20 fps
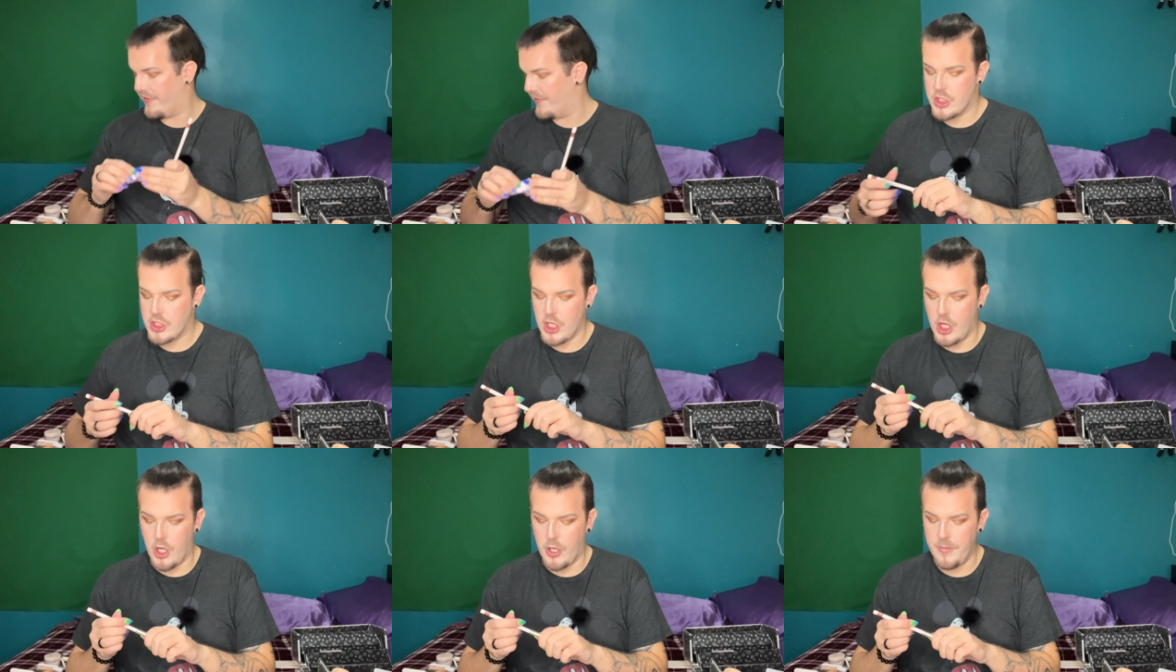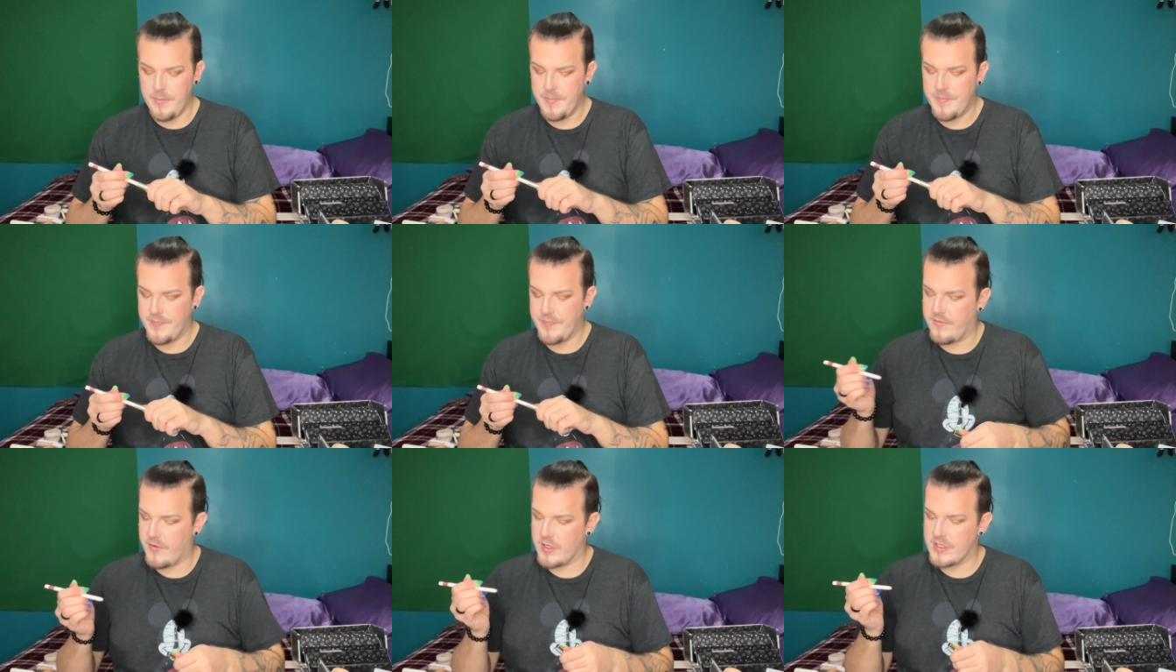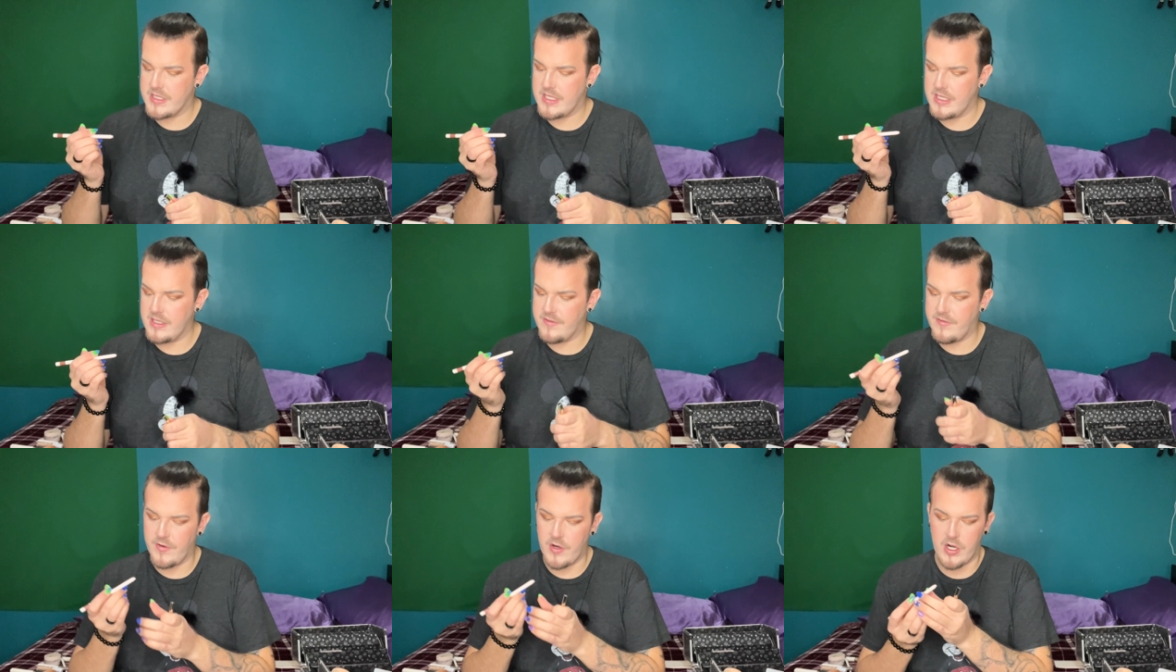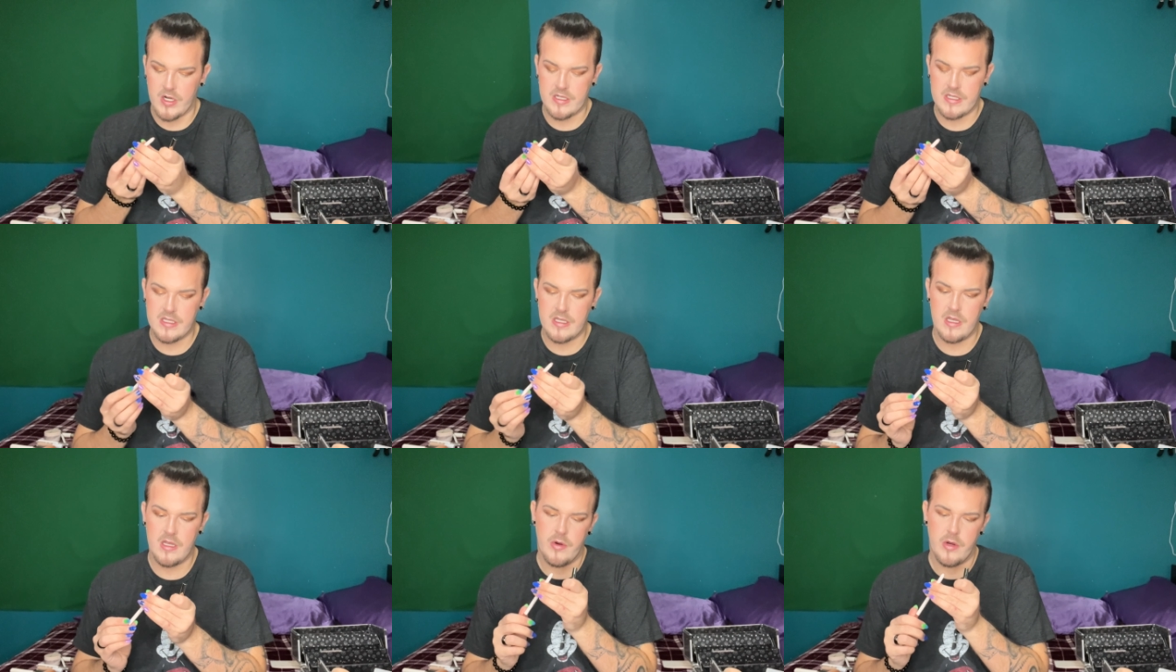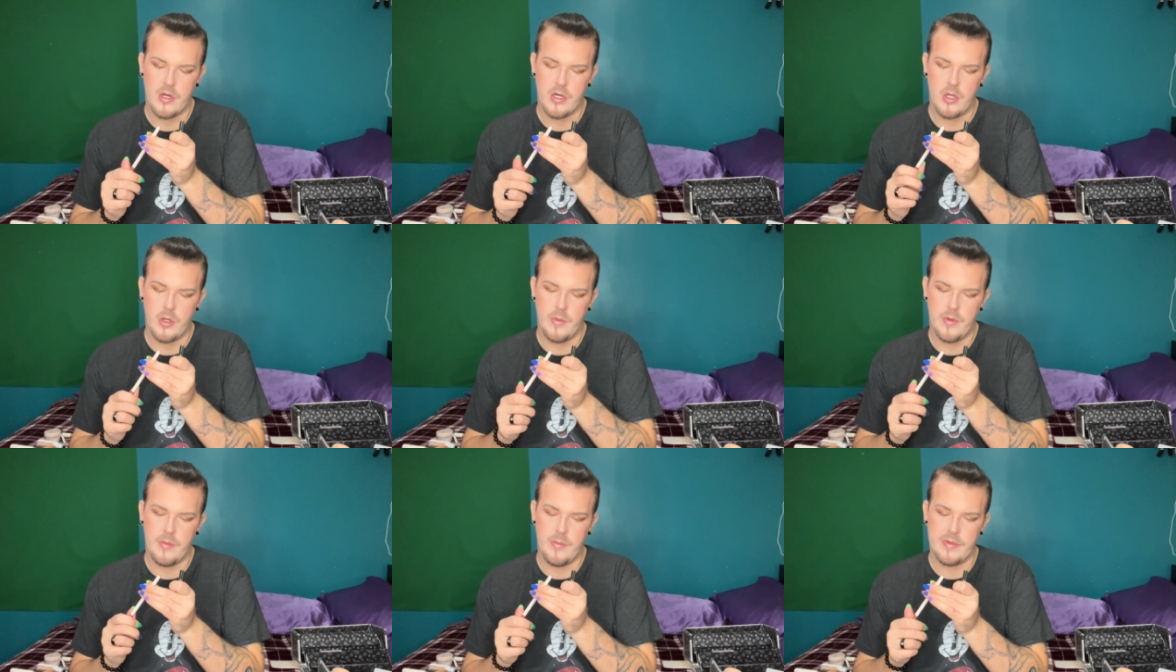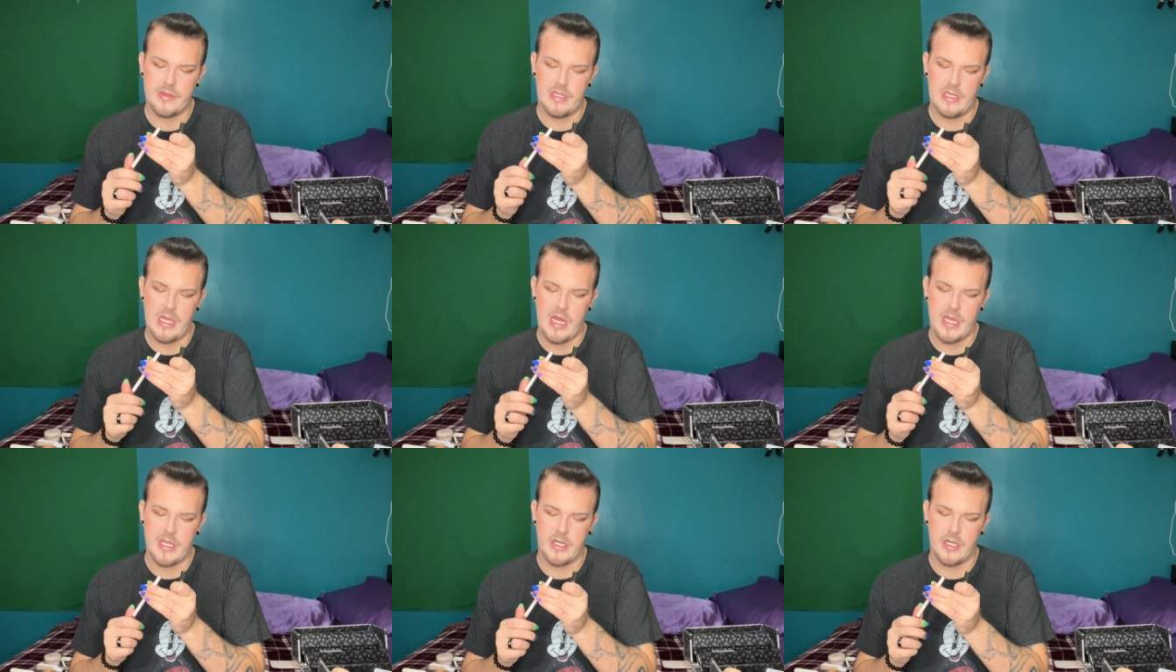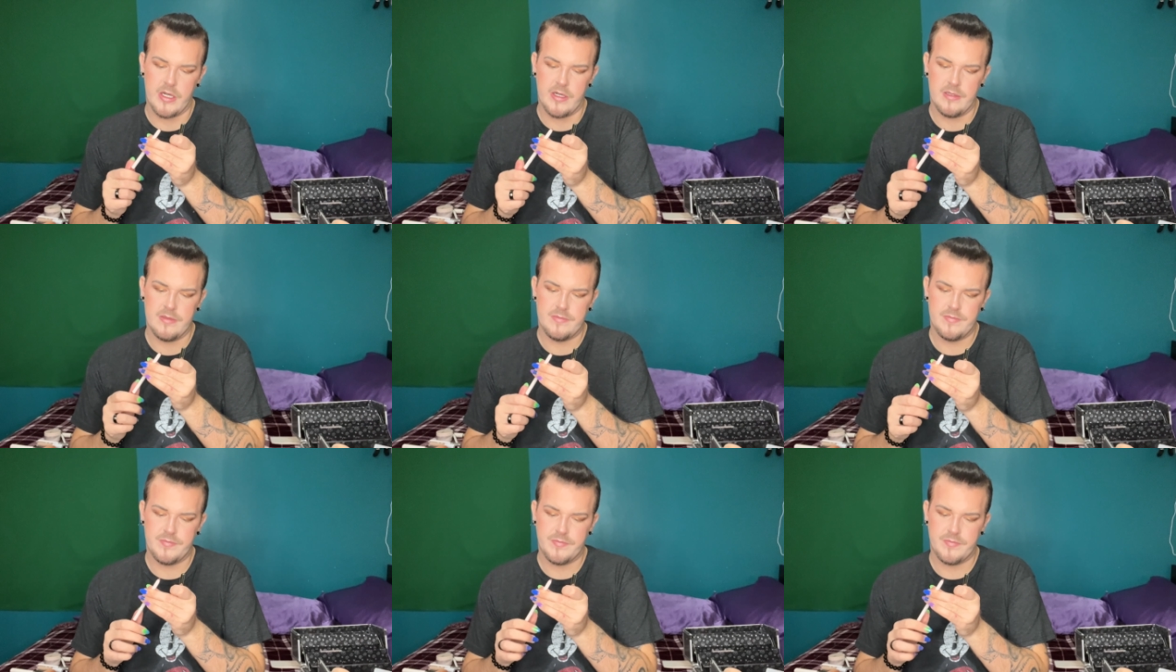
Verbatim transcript: So, first things first, we're going to go in with the liner.